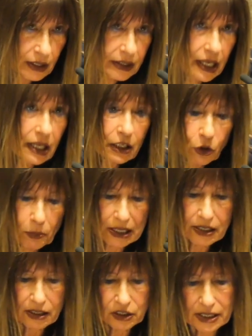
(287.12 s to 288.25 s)
The
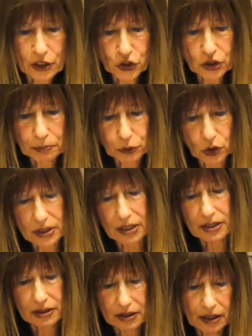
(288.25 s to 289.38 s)
globalization
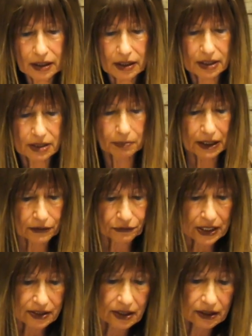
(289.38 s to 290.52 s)
process is
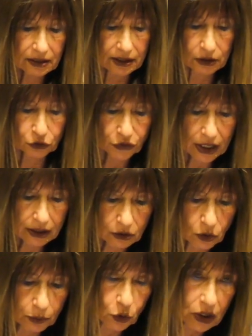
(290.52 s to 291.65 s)
manifested in trade,
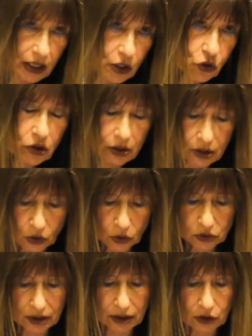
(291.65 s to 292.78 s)
communication, law,
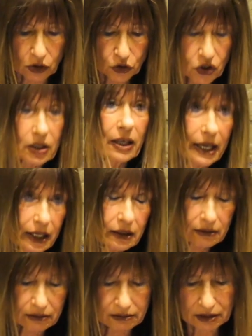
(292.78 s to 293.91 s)
technology,
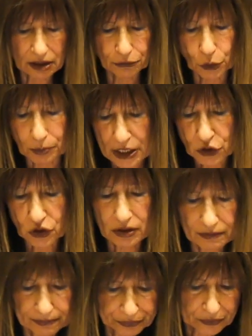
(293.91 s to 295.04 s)
and information.
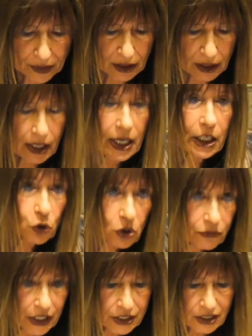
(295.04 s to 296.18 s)

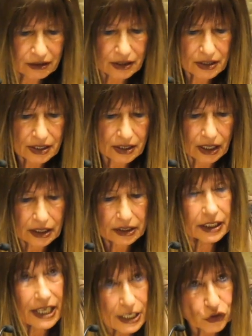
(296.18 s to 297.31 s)
Universities are
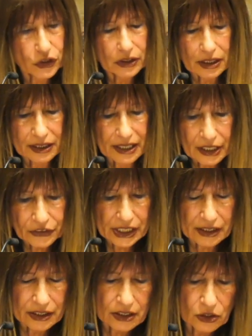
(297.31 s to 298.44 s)
natural
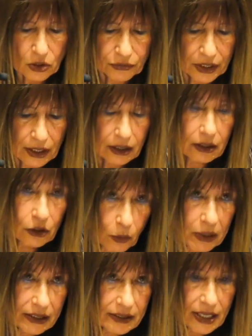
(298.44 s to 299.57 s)
carriers of the
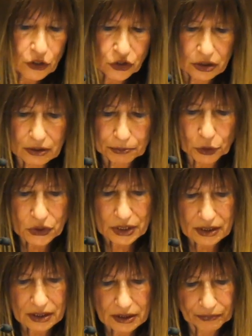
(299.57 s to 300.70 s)
globalization
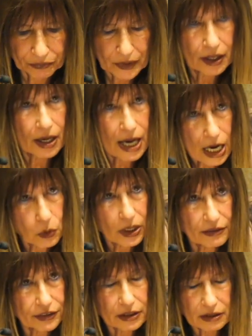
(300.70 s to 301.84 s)
process.
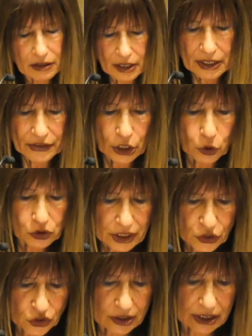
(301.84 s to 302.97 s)
However, the
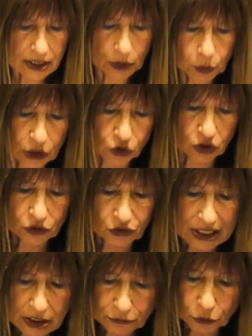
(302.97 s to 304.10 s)
conditions which
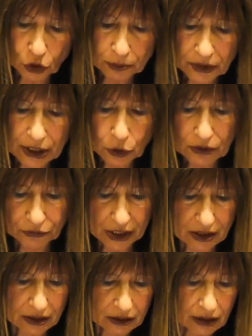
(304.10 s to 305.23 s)
transformed the
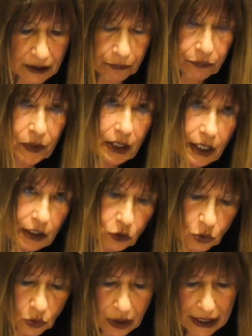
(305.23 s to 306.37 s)
university
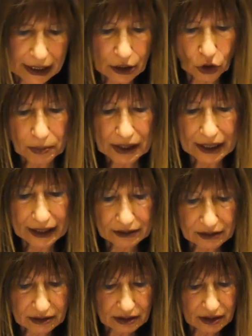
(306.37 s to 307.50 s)
into a global
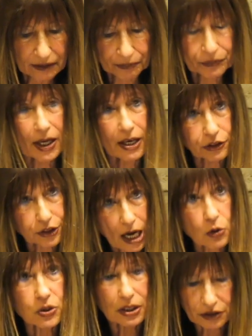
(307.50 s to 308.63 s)
entity
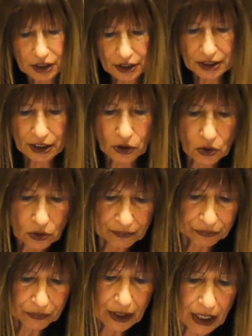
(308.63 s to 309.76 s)
1,000 years ago
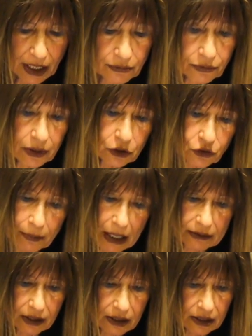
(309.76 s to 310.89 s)
have
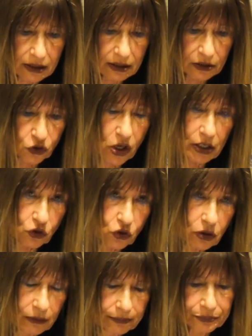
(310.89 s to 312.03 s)
dramatically
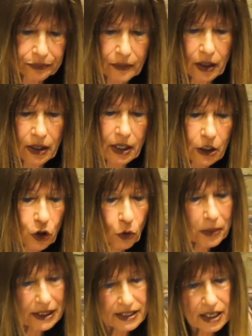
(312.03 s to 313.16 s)
changed.
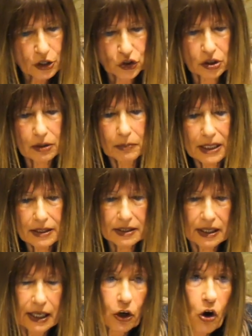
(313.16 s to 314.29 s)
Globalization
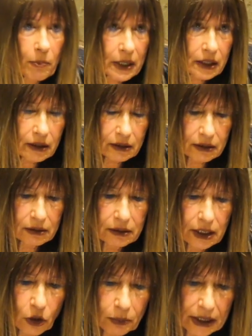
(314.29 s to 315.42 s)
means a common
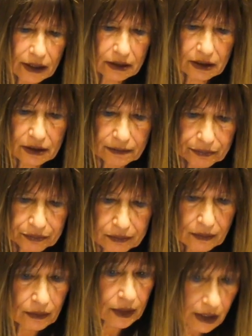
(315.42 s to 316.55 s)
denominator.
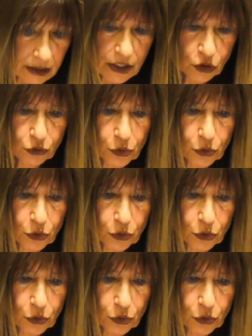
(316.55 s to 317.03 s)
It is